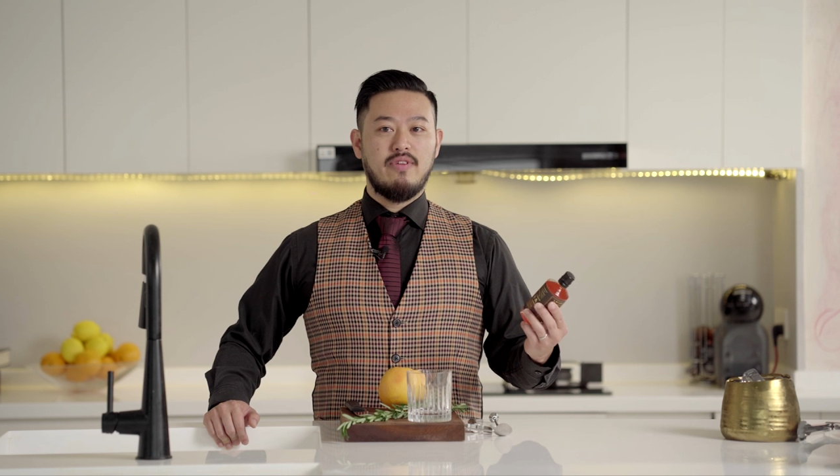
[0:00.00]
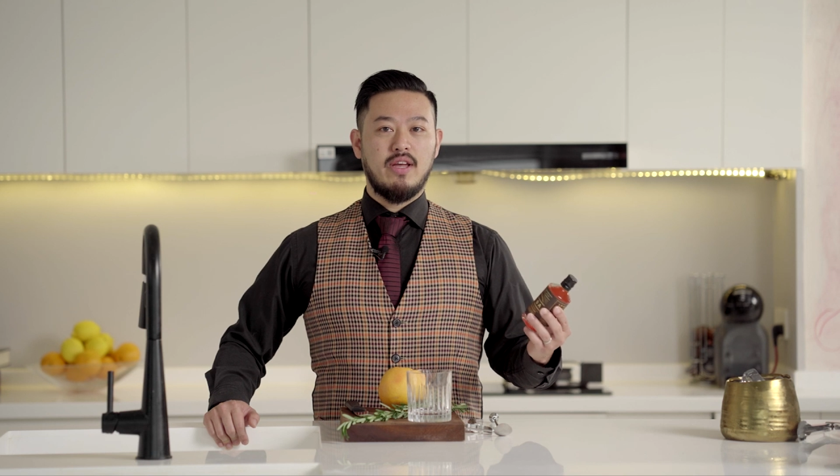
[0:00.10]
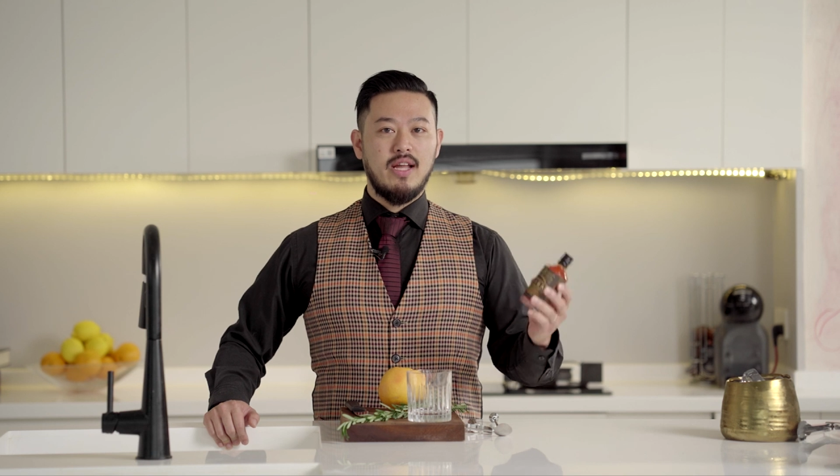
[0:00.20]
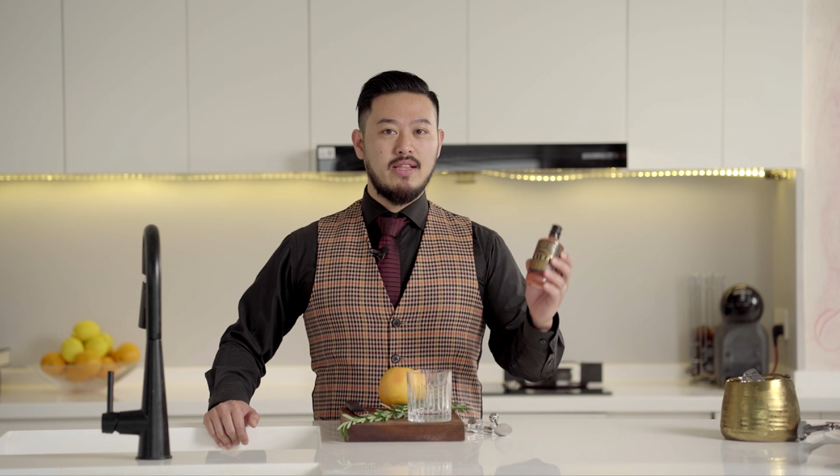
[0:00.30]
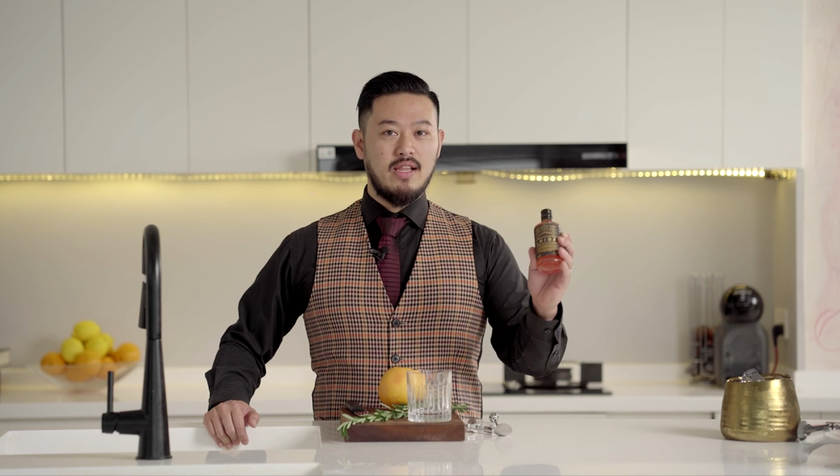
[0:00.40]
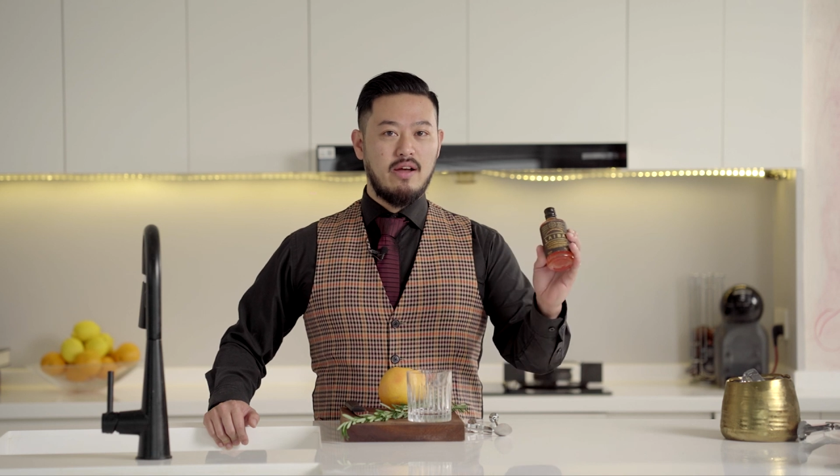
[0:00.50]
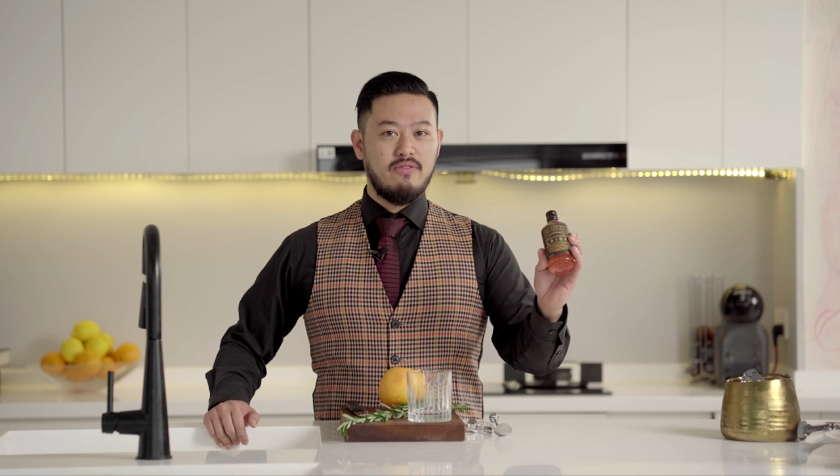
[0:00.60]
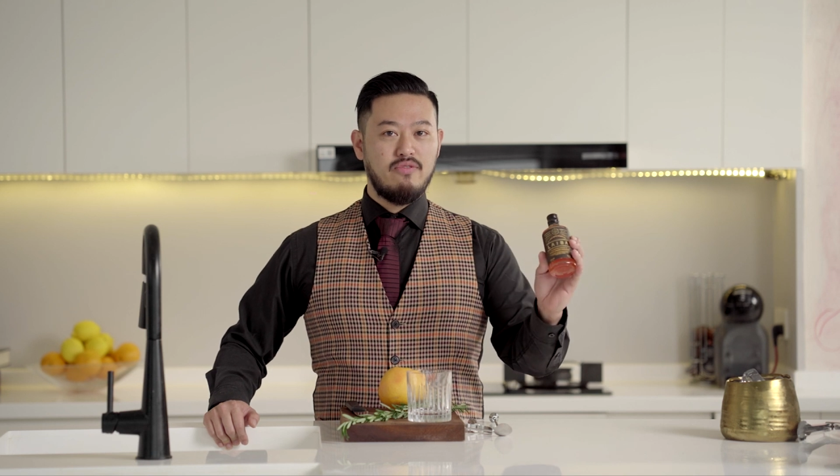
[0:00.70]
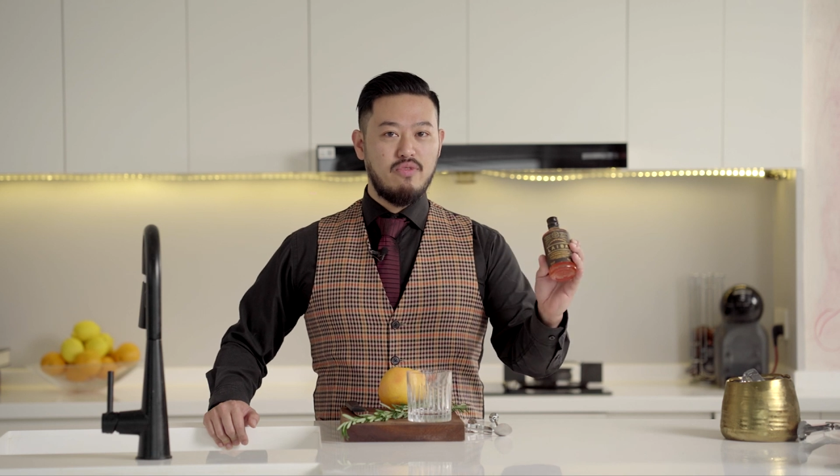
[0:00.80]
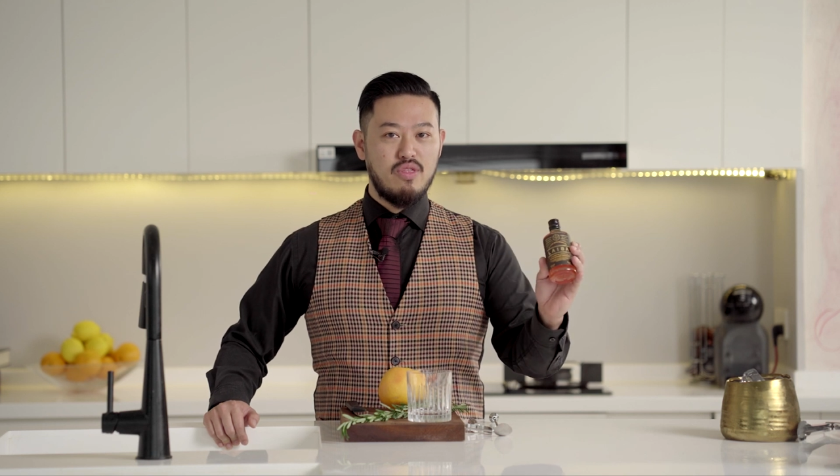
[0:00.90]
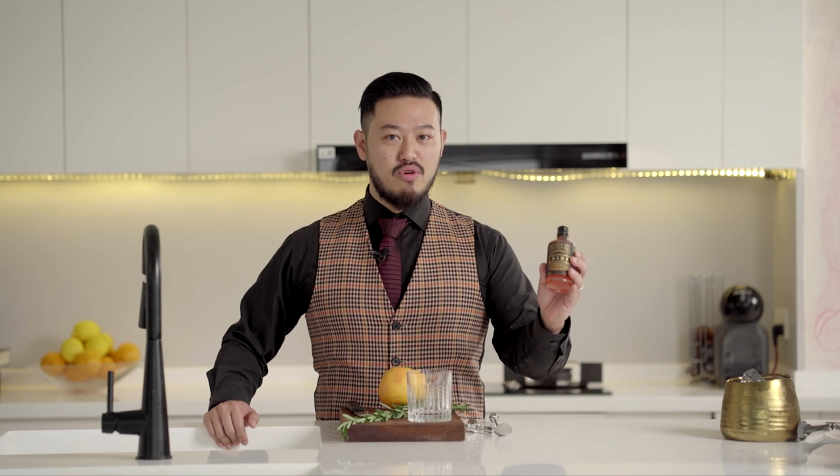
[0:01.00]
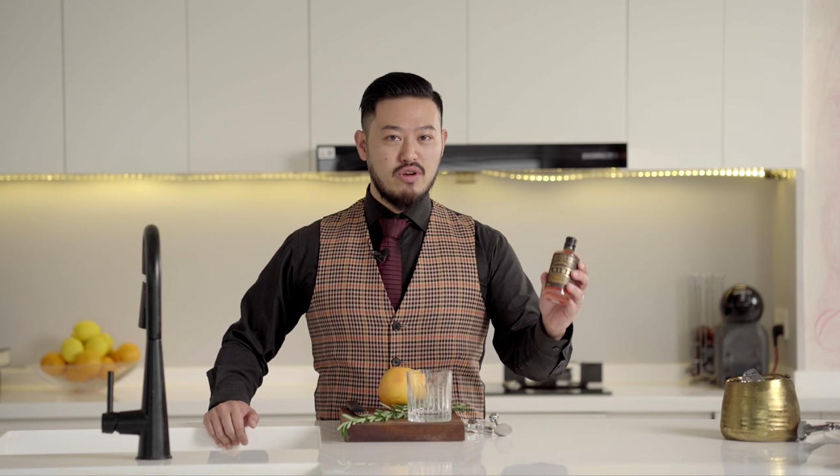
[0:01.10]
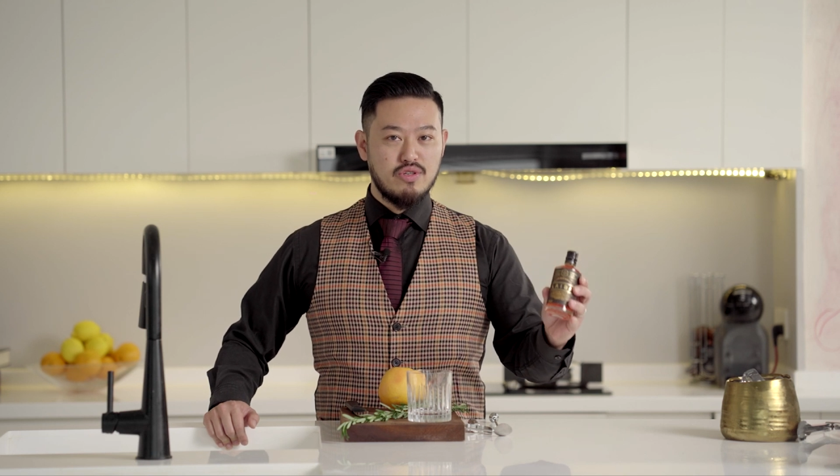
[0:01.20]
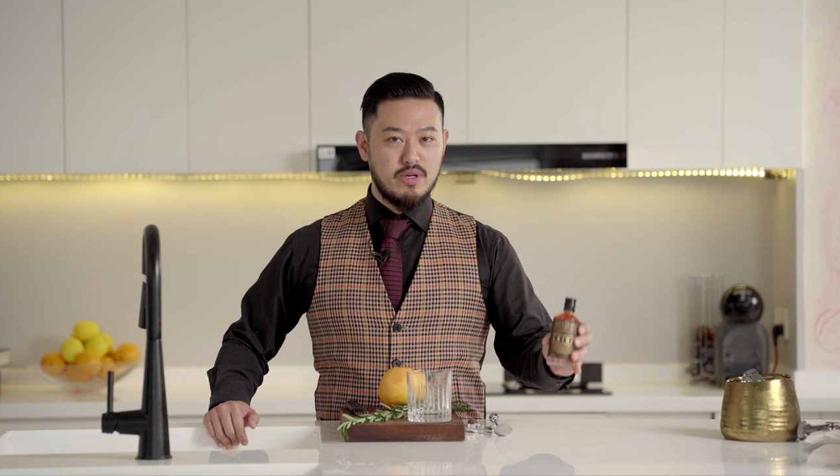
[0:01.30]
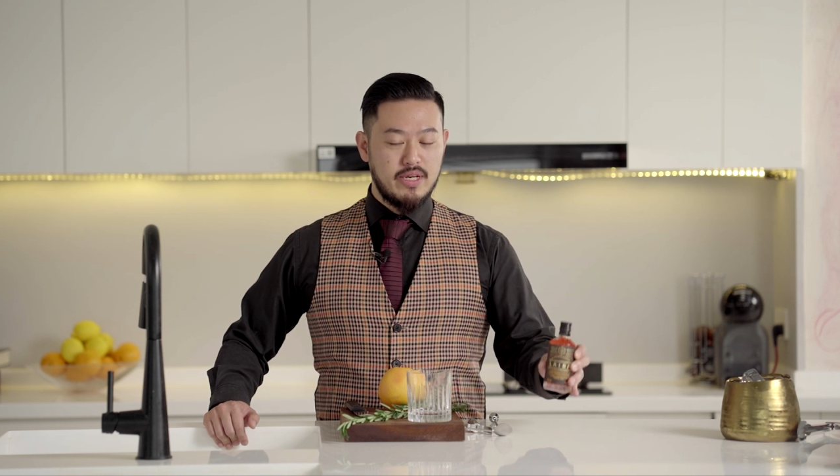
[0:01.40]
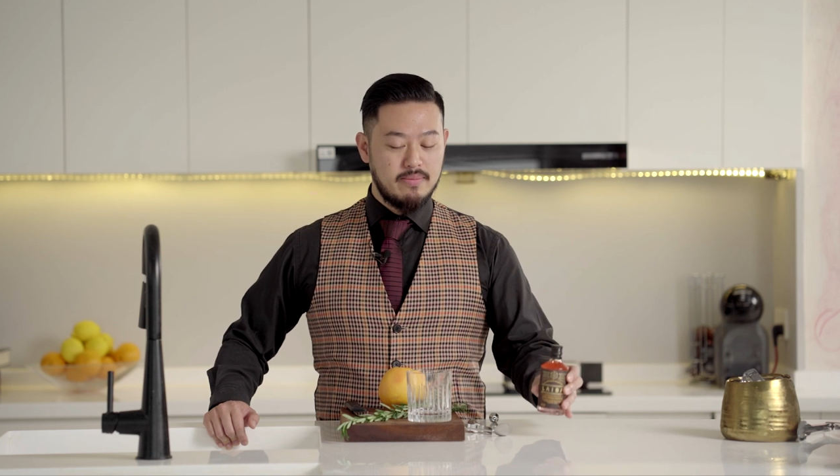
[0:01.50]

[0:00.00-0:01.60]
an In Love With Rosemary.